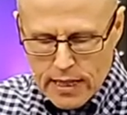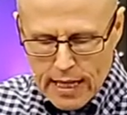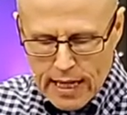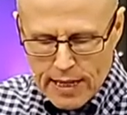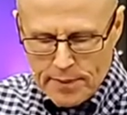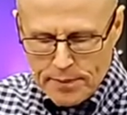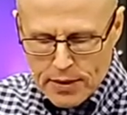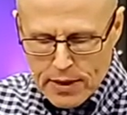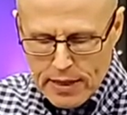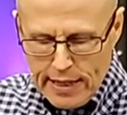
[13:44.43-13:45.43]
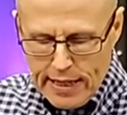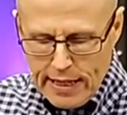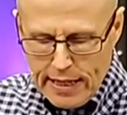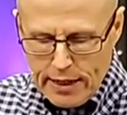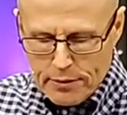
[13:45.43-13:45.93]
Uh,
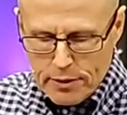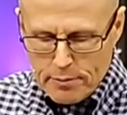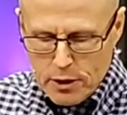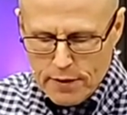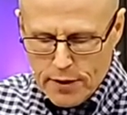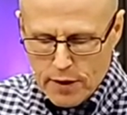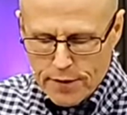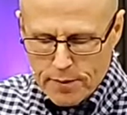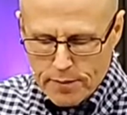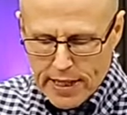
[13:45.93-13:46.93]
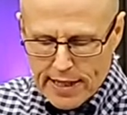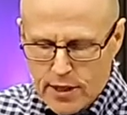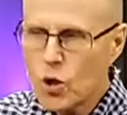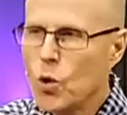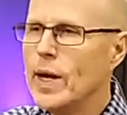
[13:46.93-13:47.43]
he, he removed her from being
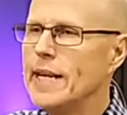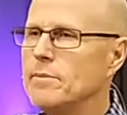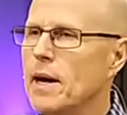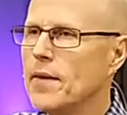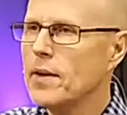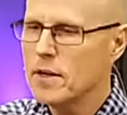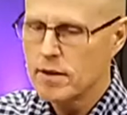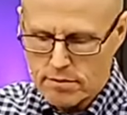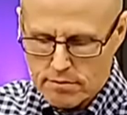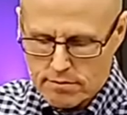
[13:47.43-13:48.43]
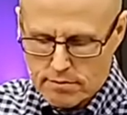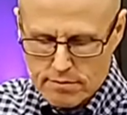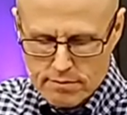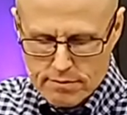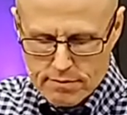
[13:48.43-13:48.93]
the queen mother.
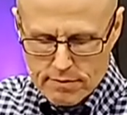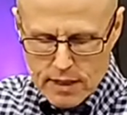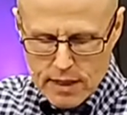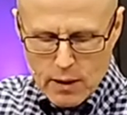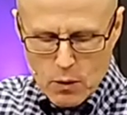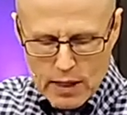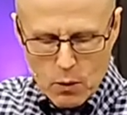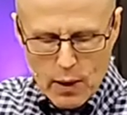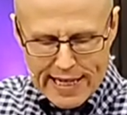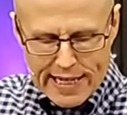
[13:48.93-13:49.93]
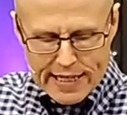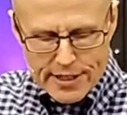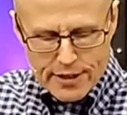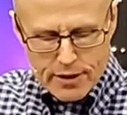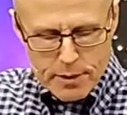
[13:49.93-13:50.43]
Now, why did he
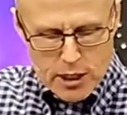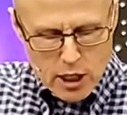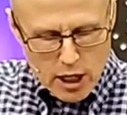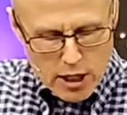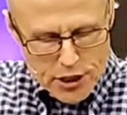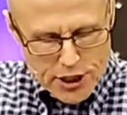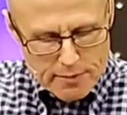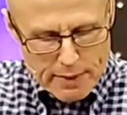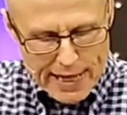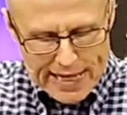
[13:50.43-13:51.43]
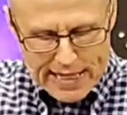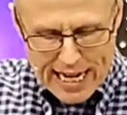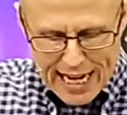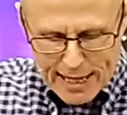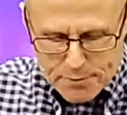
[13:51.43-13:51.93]
do it? Because she made an
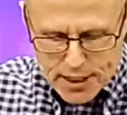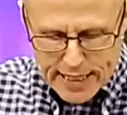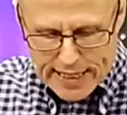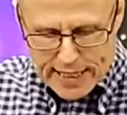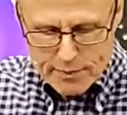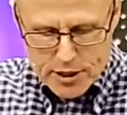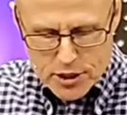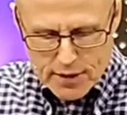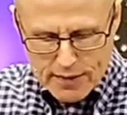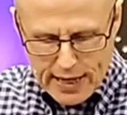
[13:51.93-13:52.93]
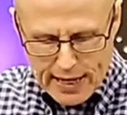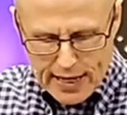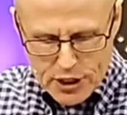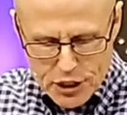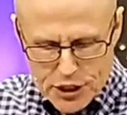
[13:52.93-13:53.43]
obscene image of
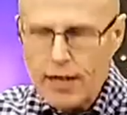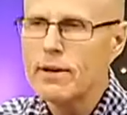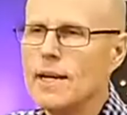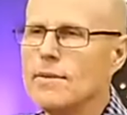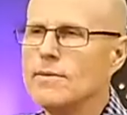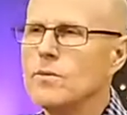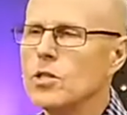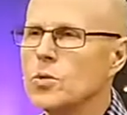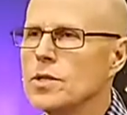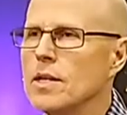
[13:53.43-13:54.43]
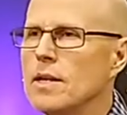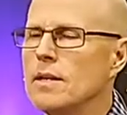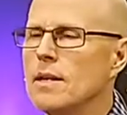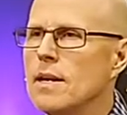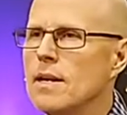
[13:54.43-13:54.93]
Asherah, which was a,
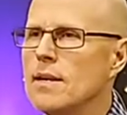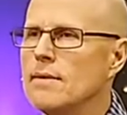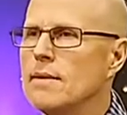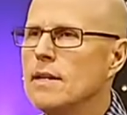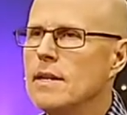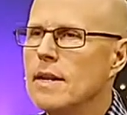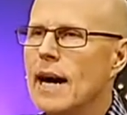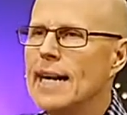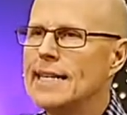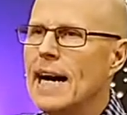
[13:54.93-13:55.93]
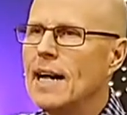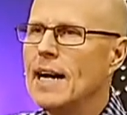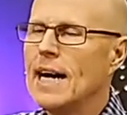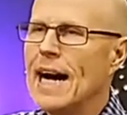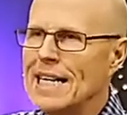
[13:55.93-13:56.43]
a, a
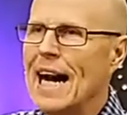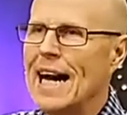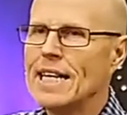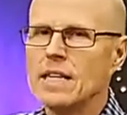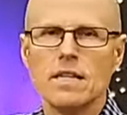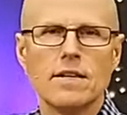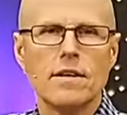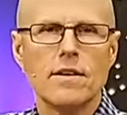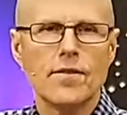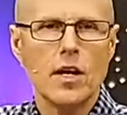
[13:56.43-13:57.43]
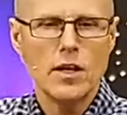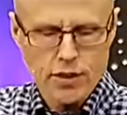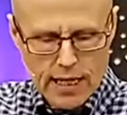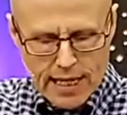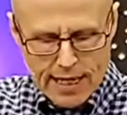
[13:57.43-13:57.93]
idol, an idol, a, a false
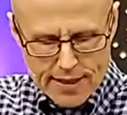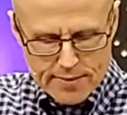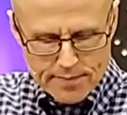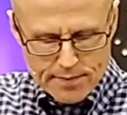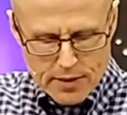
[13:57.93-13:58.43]
god.